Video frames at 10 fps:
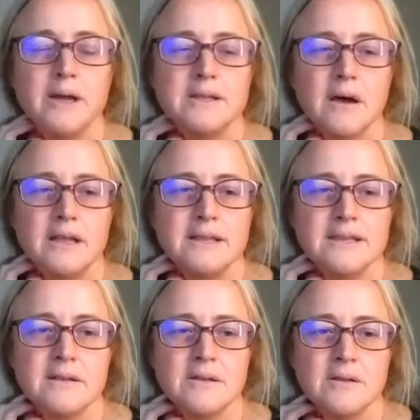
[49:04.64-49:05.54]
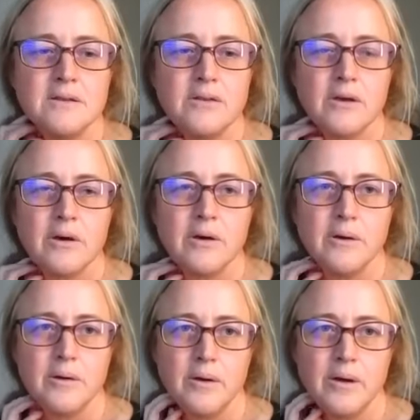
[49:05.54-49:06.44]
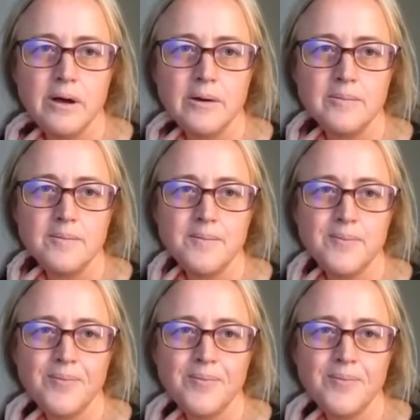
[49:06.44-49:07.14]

I, I didn't. So um,